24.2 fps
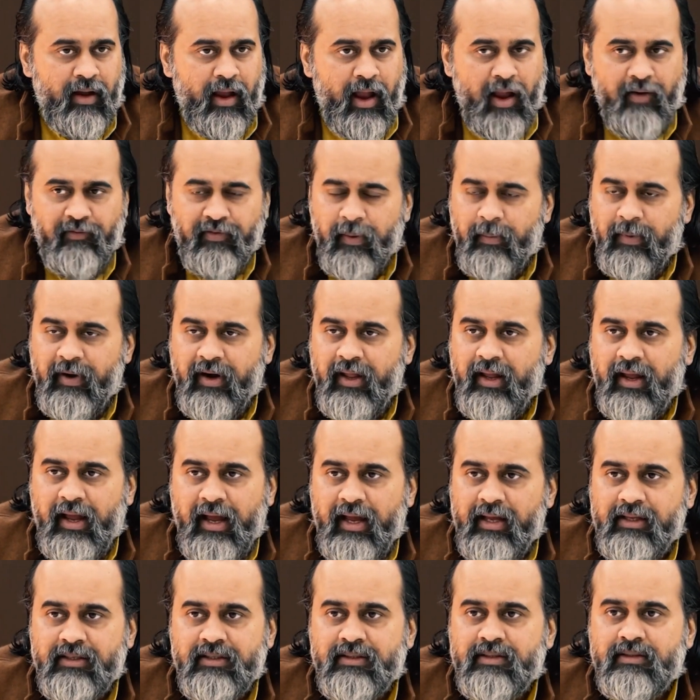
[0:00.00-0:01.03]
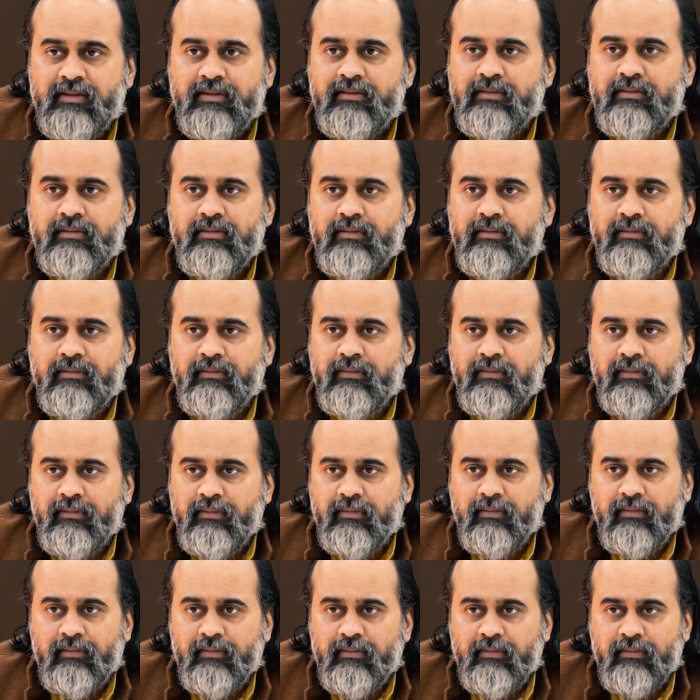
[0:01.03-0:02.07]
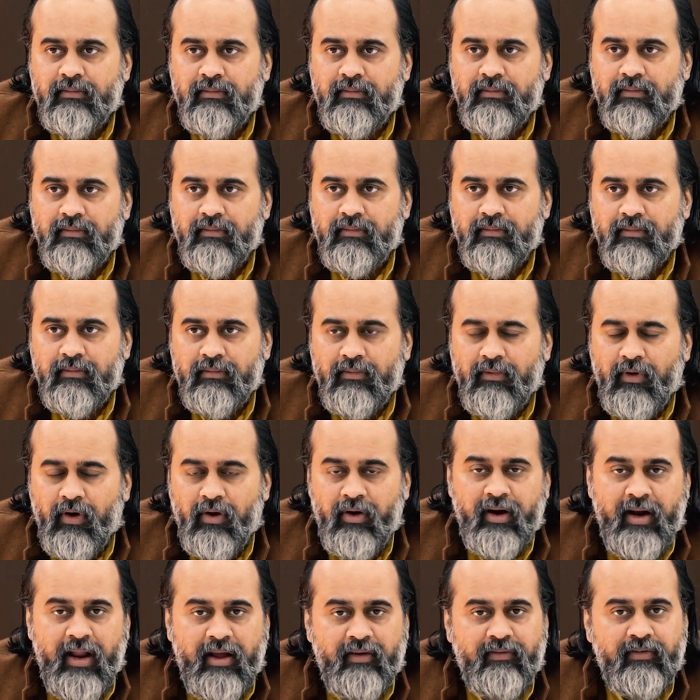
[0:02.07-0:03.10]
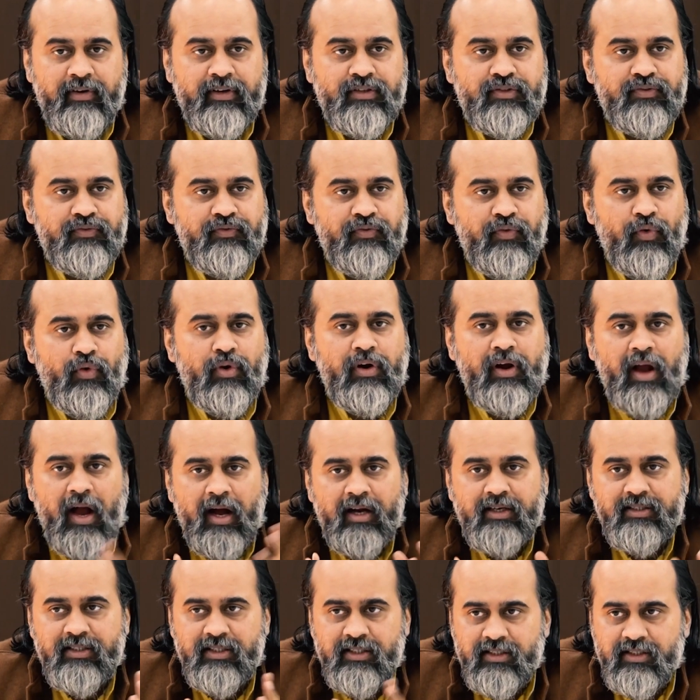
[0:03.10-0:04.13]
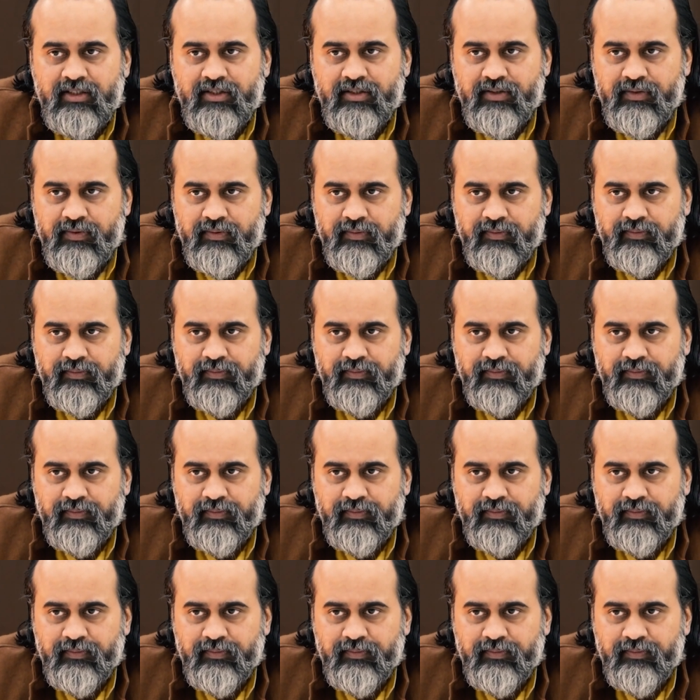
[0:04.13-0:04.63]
everybody has, on an average, 4 cars each.